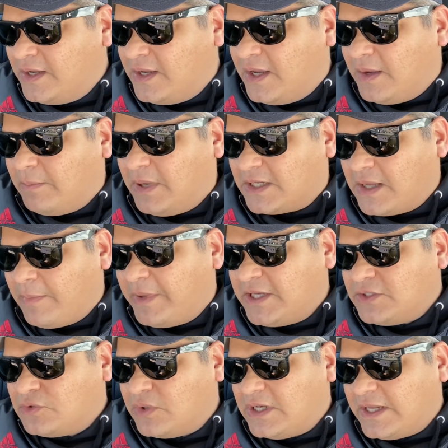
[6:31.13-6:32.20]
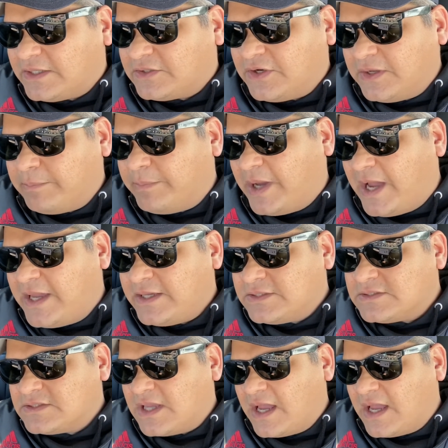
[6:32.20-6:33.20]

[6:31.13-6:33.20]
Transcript: But coming to electric bikes,